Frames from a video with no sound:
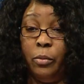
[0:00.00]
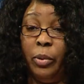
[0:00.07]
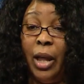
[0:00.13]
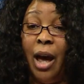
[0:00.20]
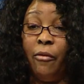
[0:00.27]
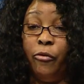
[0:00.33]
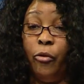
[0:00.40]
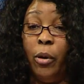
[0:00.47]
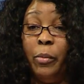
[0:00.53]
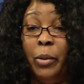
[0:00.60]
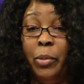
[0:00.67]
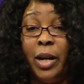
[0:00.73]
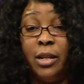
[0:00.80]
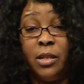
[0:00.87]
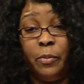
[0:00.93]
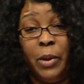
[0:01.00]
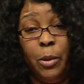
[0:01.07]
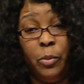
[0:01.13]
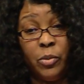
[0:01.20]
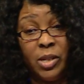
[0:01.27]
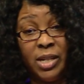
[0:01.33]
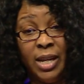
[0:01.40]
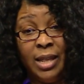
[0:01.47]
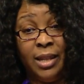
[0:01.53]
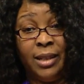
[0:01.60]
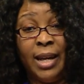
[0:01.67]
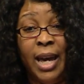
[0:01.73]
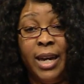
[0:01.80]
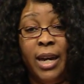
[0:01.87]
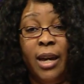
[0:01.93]
platform because people see that
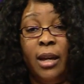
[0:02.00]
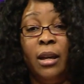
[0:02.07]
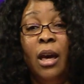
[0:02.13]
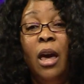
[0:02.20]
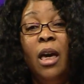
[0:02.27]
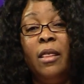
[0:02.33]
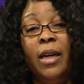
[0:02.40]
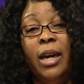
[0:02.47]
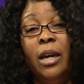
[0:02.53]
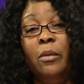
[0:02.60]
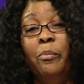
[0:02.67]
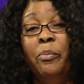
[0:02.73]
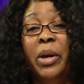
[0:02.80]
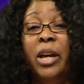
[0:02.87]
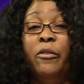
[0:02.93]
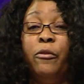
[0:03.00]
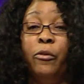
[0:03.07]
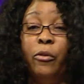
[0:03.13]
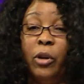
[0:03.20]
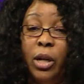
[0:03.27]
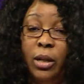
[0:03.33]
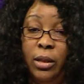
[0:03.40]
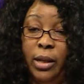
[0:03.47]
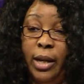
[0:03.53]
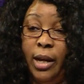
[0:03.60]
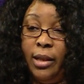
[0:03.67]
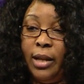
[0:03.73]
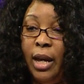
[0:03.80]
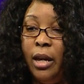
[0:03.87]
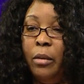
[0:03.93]
they can bid for a click,
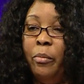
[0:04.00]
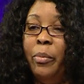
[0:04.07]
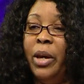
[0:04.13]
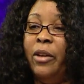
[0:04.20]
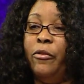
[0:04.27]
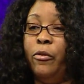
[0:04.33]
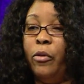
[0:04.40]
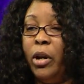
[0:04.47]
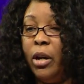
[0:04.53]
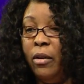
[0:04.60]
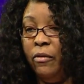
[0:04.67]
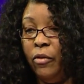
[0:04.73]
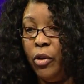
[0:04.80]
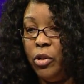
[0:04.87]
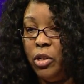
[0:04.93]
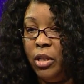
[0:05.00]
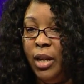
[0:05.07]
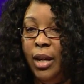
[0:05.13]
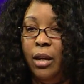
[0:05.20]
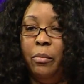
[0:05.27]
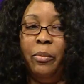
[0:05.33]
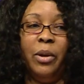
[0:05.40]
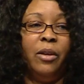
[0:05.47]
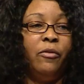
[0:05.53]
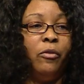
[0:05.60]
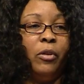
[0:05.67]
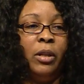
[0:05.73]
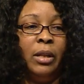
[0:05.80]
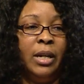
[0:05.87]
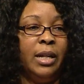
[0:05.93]
they can bid for a conversion, they can bid
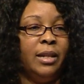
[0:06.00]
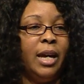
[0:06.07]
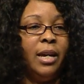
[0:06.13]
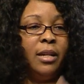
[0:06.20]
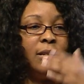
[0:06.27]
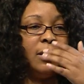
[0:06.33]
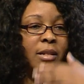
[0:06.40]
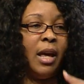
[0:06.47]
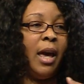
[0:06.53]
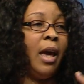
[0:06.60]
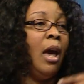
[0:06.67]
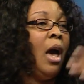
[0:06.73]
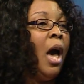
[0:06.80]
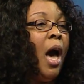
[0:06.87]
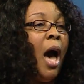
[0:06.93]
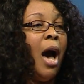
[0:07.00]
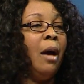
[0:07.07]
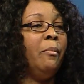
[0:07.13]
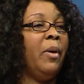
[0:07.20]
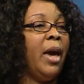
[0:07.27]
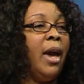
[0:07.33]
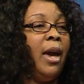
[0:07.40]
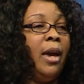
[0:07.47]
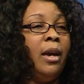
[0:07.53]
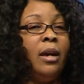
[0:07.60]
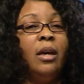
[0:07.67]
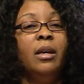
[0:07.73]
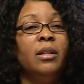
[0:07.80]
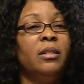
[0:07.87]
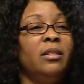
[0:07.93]
for a lead, they can say, I'm paying
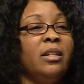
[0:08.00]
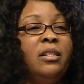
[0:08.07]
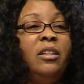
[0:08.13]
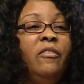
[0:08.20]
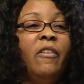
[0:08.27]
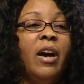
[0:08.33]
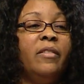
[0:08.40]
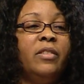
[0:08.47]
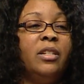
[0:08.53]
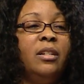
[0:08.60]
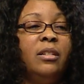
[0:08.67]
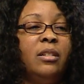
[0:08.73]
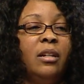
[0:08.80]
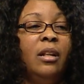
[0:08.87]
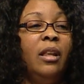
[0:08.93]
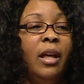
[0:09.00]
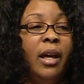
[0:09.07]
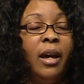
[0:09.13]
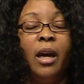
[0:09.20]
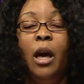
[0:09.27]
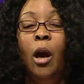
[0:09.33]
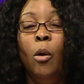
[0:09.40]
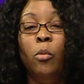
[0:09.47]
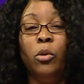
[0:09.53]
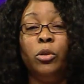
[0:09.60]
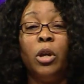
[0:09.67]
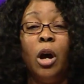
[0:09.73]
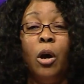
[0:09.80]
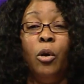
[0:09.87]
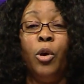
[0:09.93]
65 cents a click. Well,
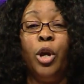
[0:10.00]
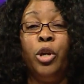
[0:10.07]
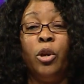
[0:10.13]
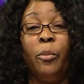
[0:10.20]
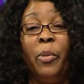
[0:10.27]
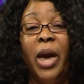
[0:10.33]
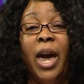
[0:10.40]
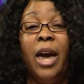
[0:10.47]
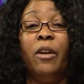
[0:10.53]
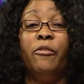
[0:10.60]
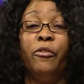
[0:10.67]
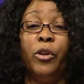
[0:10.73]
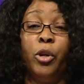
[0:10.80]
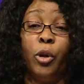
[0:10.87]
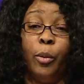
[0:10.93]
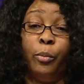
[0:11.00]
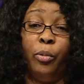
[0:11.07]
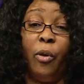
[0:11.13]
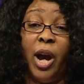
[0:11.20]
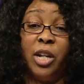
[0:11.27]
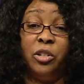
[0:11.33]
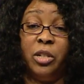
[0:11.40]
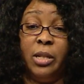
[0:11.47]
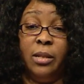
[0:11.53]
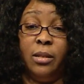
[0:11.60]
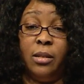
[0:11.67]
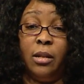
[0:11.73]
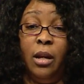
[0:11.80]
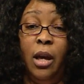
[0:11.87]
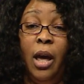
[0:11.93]
no, you're paying for your
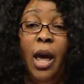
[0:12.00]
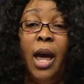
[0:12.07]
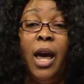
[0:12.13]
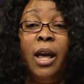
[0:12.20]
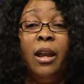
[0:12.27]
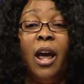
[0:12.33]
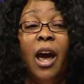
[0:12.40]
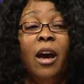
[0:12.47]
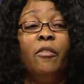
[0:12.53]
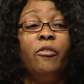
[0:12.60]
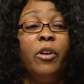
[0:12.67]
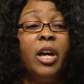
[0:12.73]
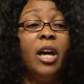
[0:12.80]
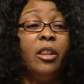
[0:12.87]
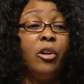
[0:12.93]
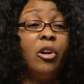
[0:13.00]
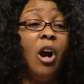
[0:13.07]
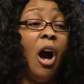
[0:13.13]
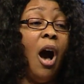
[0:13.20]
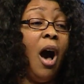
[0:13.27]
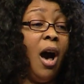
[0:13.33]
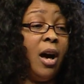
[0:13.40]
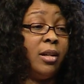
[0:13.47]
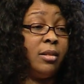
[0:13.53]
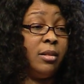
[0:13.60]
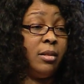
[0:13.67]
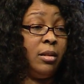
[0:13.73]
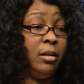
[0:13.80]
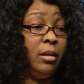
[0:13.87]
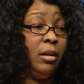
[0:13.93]
impressions. And every other
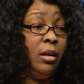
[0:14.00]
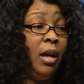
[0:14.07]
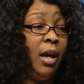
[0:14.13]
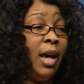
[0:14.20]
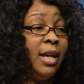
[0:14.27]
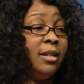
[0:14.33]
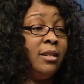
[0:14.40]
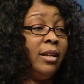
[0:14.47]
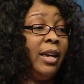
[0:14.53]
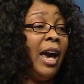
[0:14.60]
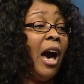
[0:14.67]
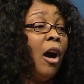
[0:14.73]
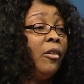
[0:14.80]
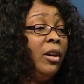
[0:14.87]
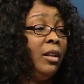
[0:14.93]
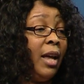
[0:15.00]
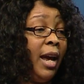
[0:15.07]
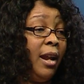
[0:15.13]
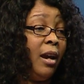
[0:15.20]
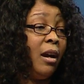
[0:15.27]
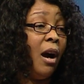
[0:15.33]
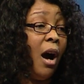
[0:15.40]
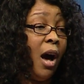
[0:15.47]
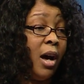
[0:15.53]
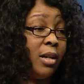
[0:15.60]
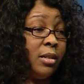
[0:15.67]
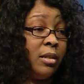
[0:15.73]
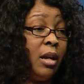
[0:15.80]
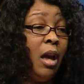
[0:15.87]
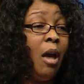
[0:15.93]
cost is a calculated
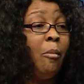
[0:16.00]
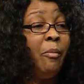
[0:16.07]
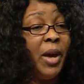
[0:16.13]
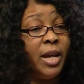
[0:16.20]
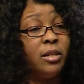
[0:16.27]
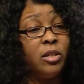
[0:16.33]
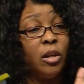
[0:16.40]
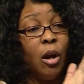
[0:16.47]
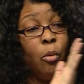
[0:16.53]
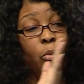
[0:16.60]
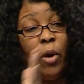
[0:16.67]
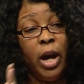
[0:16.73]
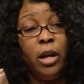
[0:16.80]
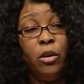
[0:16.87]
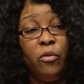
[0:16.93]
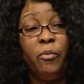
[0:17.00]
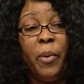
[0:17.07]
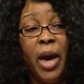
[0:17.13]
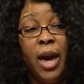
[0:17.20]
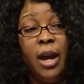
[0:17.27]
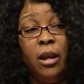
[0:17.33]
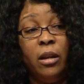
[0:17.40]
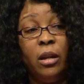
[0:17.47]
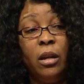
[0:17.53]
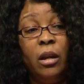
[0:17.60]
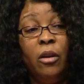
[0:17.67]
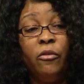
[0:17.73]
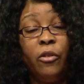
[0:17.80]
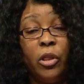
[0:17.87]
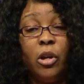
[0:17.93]
cost based on what you've paid
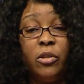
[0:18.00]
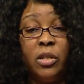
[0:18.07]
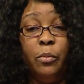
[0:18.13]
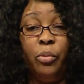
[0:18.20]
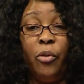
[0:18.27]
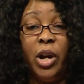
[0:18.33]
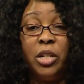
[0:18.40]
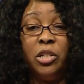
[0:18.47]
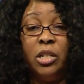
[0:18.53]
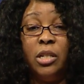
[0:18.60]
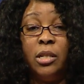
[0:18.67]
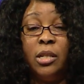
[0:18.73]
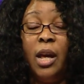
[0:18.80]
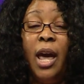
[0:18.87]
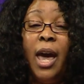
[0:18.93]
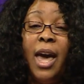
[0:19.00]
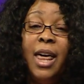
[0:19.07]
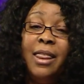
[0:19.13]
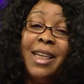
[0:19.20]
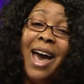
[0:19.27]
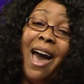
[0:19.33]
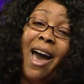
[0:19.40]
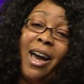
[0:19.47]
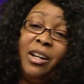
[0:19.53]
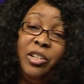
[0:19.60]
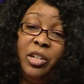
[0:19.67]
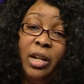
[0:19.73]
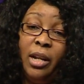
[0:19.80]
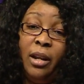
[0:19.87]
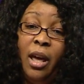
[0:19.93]
for those impressions and the
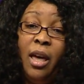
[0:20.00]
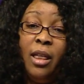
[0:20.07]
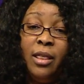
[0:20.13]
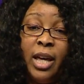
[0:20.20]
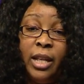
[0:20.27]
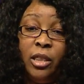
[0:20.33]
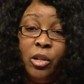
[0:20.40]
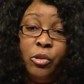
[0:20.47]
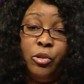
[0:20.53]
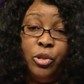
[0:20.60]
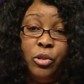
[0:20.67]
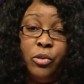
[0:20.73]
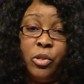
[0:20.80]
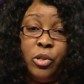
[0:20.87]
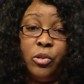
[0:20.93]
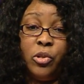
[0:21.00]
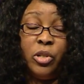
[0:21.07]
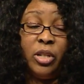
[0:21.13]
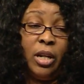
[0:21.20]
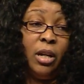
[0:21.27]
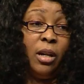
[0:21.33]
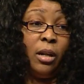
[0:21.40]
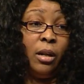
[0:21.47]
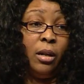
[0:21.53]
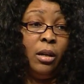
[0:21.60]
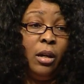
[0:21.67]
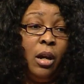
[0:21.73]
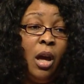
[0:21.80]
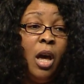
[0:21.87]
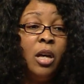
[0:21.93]
action that those users took.
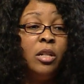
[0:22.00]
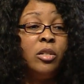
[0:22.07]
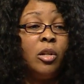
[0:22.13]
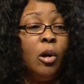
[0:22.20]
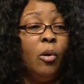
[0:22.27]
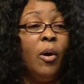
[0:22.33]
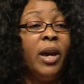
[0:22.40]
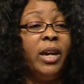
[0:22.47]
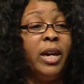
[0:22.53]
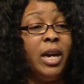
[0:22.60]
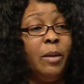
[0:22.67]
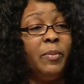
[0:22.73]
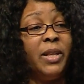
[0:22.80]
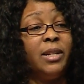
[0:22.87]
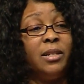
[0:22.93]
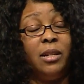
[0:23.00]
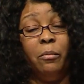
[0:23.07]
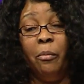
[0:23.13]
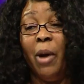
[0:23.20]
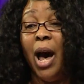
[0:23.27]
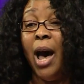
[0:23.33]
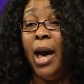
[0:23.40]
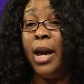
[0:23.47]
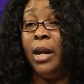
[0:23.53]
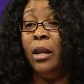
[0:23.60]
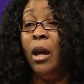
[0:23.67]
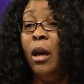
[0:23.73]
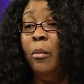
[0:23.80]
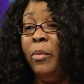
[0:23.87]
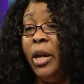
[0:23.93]
So keep this in mind
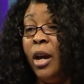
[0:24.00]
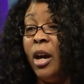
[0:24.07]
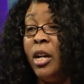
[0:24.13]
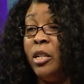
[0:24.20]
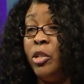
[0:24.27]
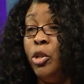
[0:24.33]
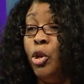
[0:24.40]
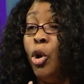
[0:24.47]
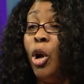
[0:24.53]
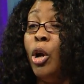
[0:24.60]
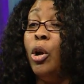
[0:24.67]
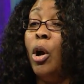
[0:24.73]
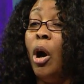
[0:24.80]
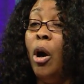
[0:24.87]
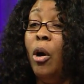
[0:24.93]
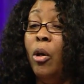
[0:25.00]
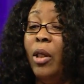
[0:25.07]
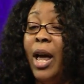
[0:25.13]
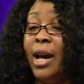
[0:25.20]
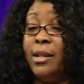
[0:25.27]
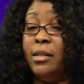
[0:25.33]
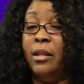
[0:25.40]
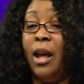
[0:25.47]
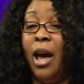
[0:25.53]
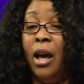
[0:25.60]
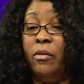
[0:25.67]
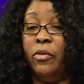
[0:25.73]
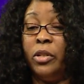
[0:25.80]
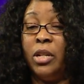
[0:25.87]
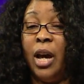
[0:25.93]
because your goal as an
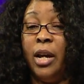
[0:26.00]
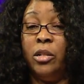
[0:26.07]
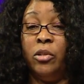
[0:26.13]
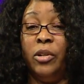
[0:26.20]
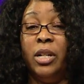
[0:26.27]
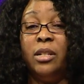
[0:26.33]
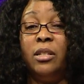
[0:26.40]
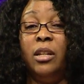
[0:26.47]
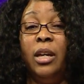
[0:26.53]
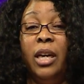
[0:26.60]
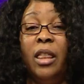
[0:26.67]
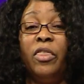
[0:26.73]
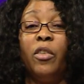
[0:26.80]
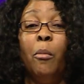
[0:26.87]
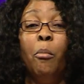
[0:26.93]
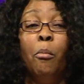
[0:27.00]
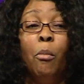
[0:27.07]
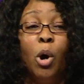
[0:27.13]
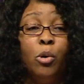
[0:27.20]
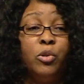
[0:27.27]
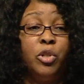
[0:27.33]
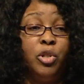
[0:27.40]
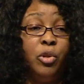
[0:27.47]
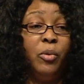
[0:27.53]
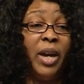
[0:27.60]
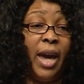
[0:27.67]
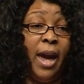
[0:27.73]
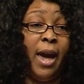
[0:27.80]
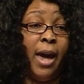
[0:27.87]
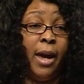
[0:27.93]
advertiser is to get the most you
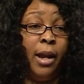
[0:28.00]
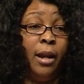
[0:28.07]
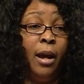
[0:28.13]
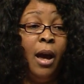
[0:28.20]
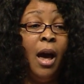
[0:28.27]
can